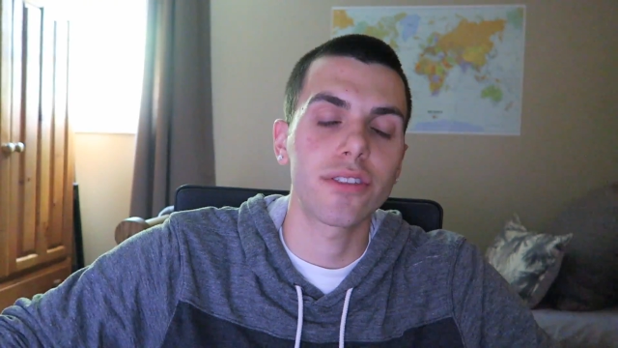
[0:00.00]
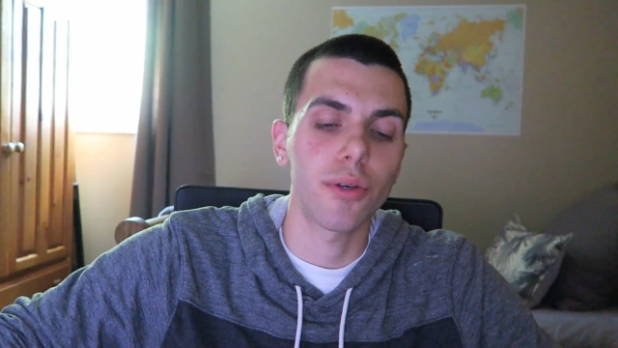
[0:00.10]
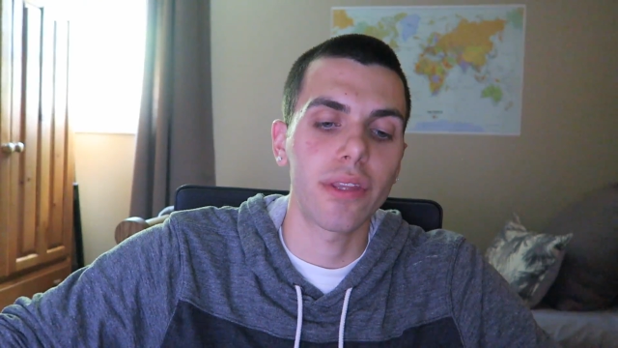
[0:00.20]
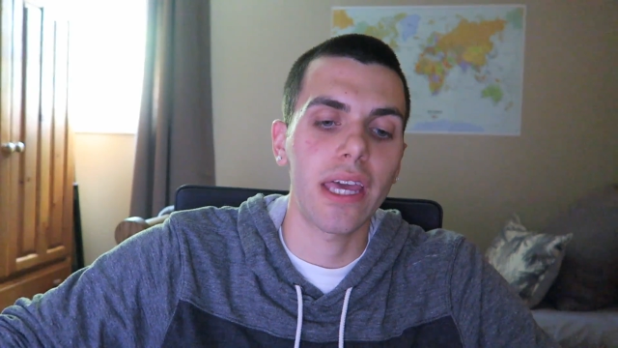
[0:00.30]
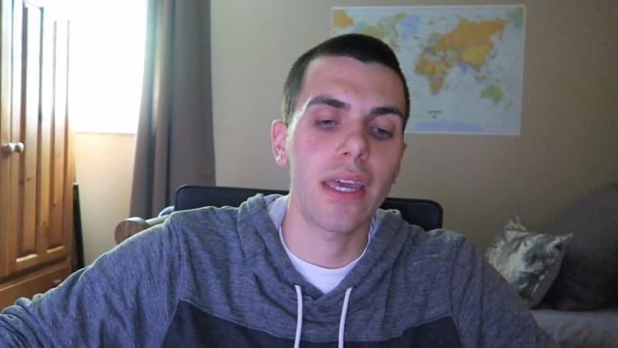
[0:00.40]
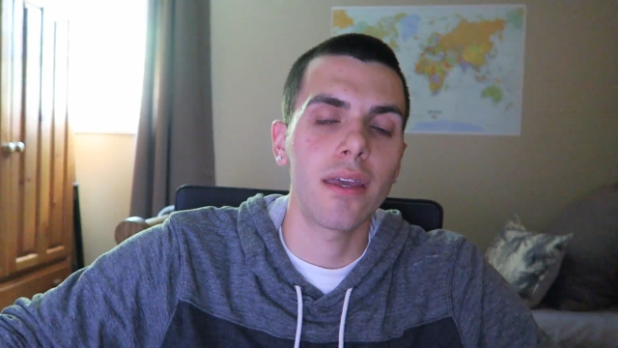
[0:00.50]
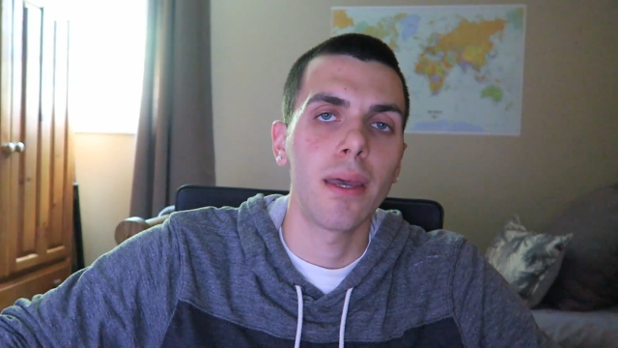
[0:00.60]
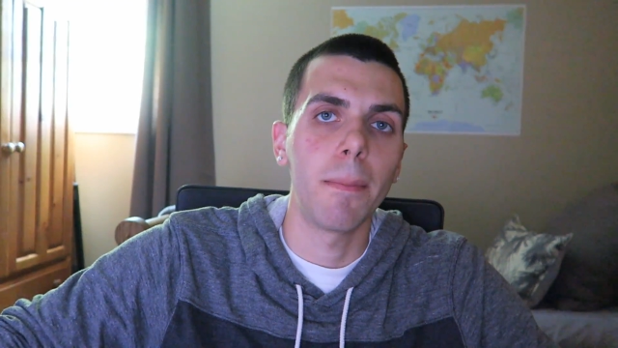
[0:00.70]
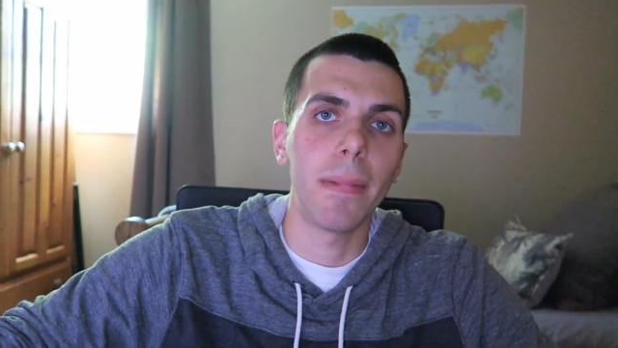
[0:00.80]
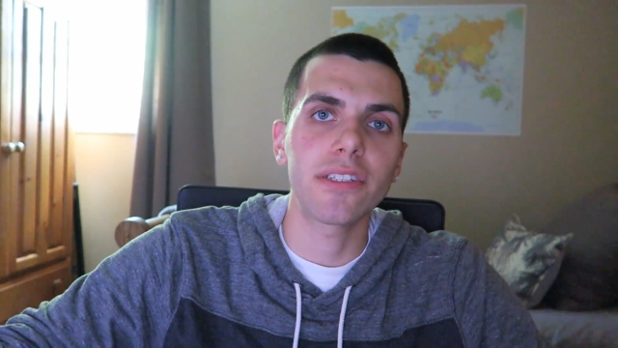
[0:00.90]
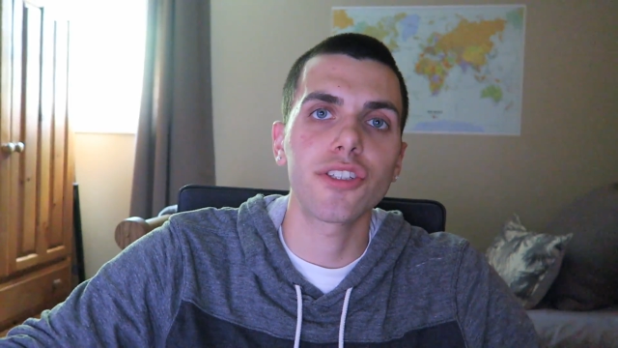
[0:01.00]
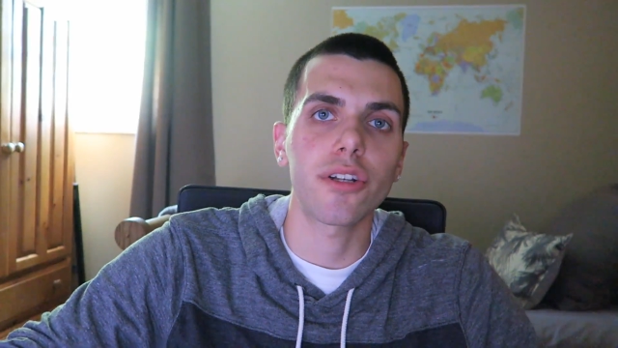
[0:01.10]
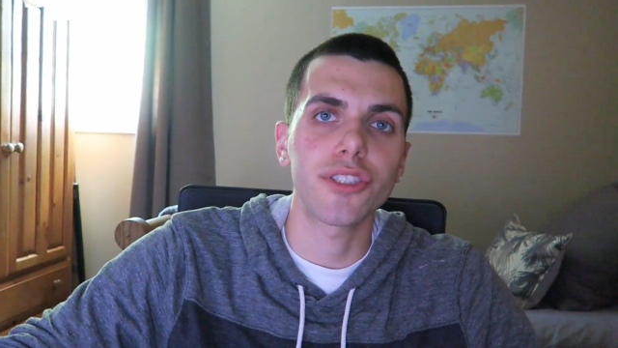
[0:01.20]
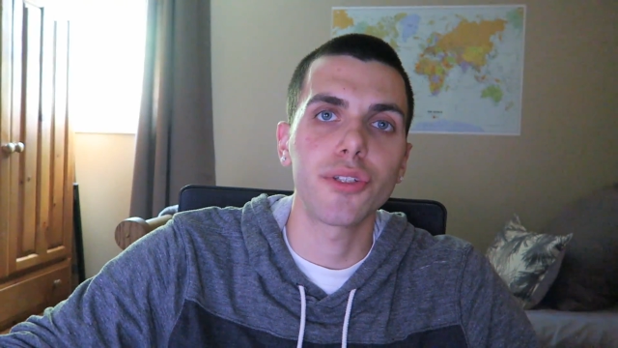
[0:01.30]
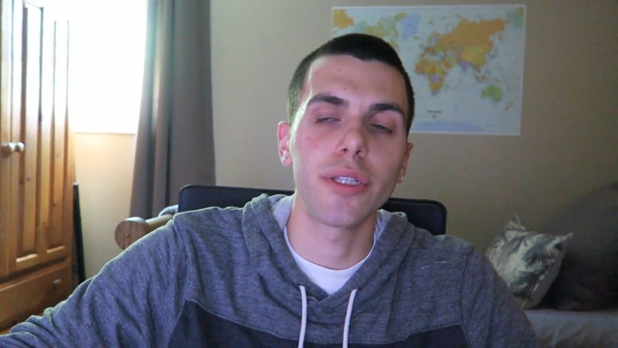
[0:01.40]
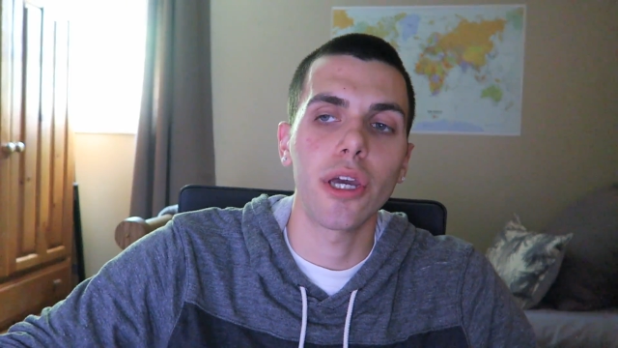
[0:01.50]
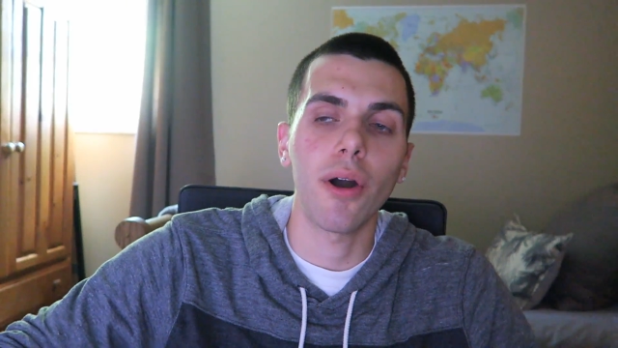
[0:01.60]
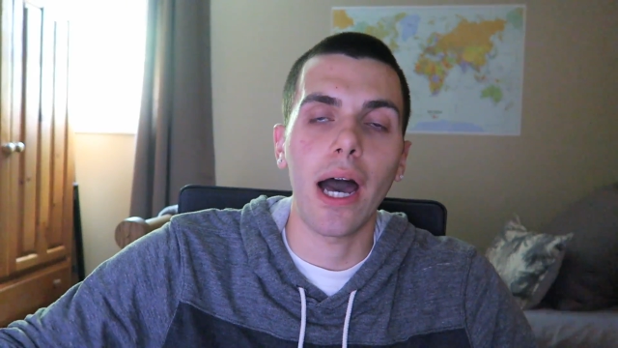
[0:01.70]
So they messaged our studio.